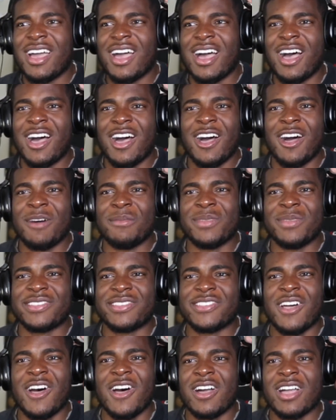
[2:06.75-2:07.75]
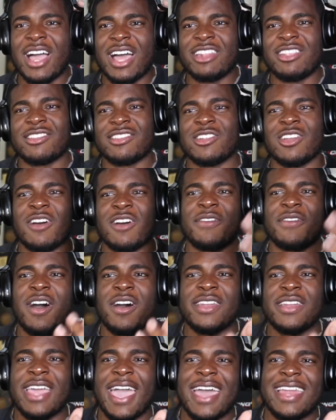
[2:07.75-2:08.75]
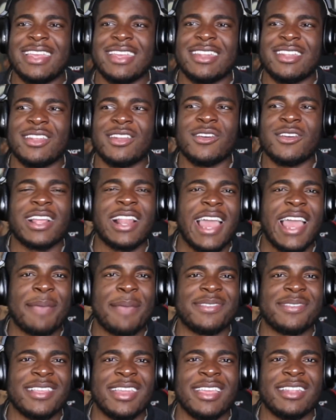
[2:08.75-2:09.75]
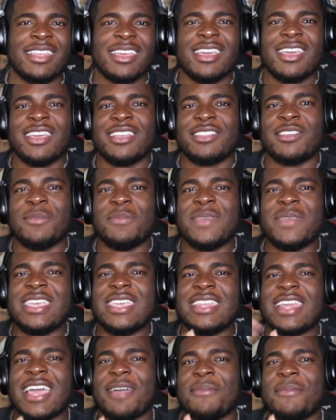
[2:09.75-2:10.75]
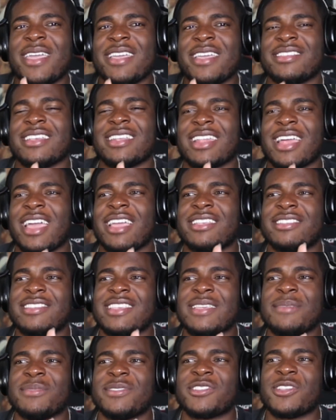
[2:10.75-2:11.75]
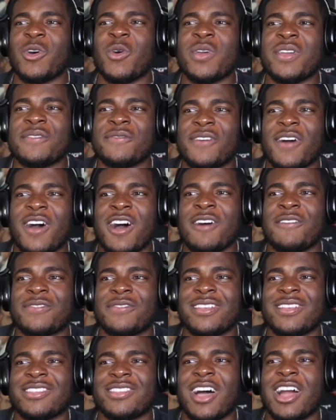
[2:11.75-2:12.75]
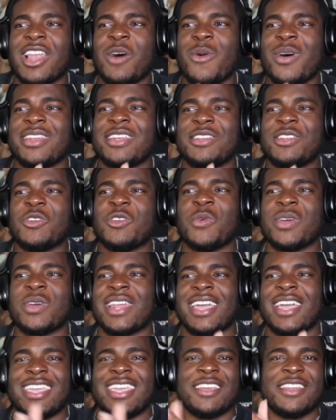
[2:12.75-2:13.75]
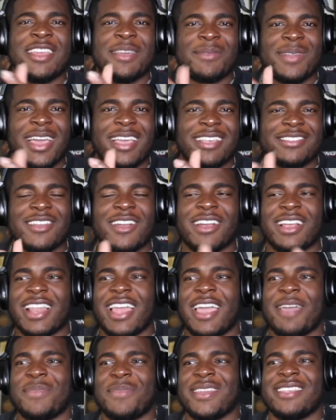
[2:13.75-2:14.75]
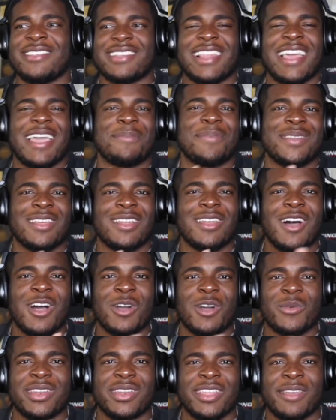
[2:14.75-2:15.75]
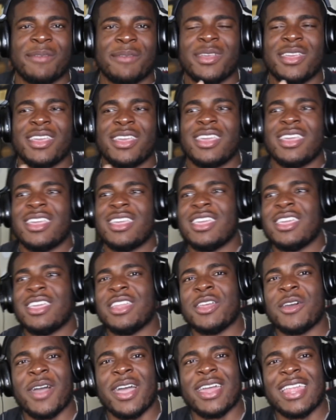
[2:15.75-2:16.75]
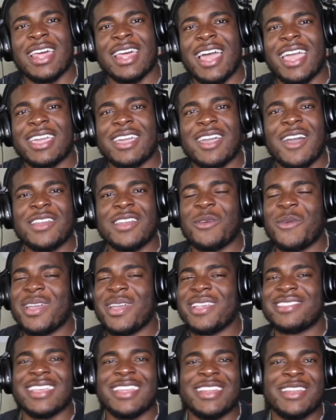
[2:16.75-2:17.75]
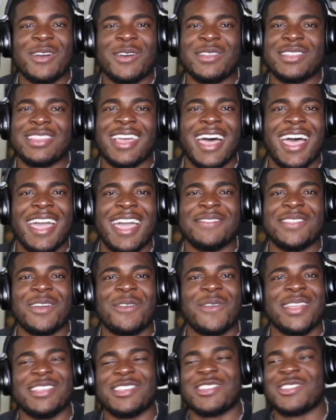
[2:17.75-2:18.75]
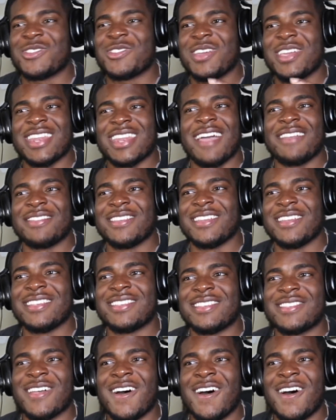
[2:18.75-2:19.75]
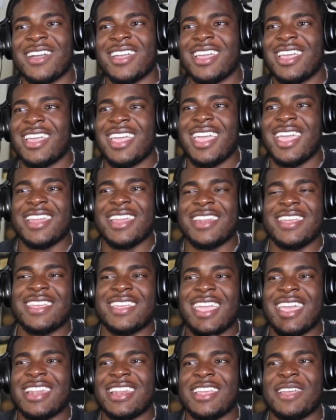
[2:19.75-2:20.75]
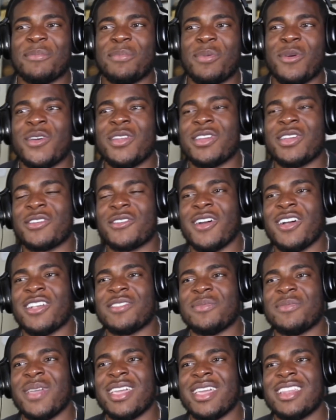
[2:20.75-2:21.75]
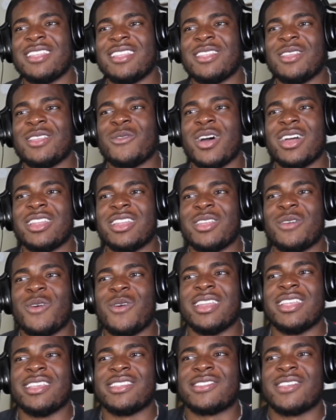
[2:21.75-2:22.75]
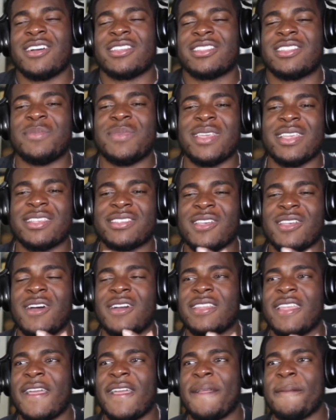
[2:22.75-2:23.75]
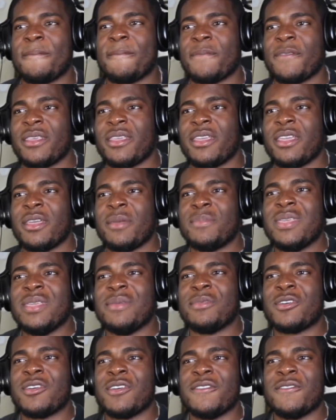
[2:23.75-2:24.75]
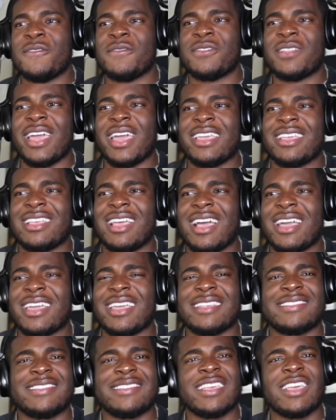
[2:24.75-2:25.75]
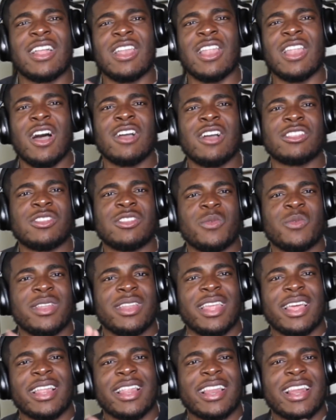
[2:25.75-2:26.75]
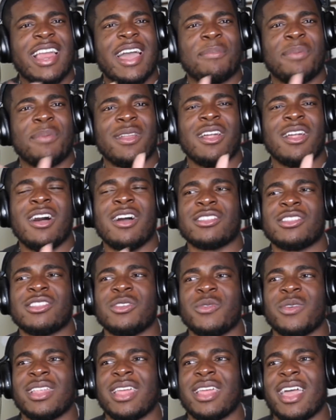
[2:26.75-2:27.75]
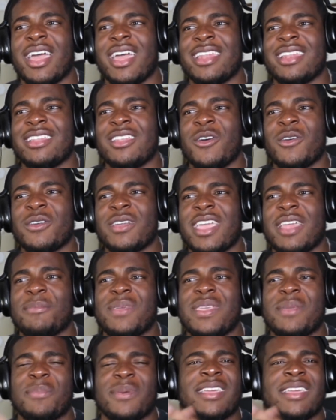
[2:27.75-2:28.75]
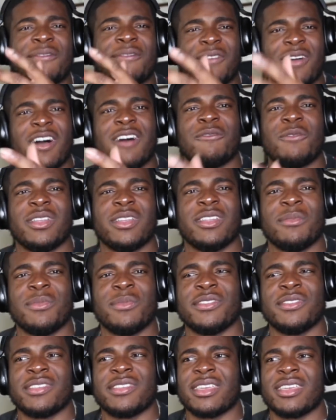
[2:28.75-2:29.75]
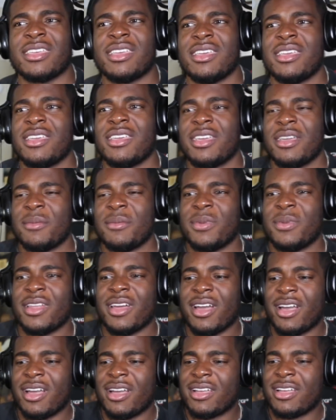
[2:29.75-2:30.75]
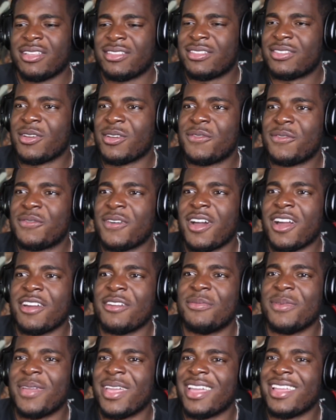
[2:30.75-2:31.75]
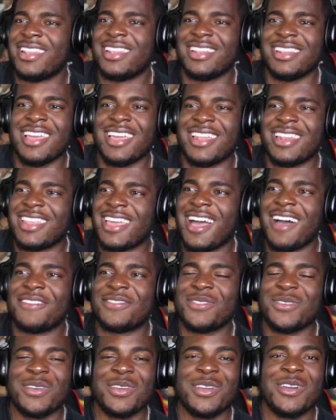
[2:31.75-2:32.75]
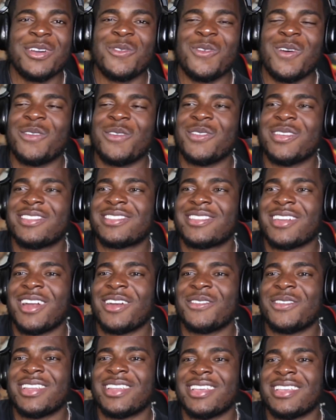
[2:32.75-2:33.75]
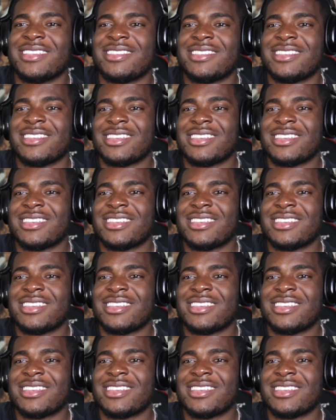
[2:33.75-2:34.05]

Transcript: Um, the song I just love how they added a little claps in it. To me, that makes it like seem so involved because all I want to do when I hear them like start clapping is clapping along with them, you know. And I like how they wasted no time. They went straight after this song and they're getting their point across, man. They want they want this song to be a song that people could like I guess sing along to and, clap along to and and know get people involved with the music. But uh, so far, man, they're off to a good one. Would start with this.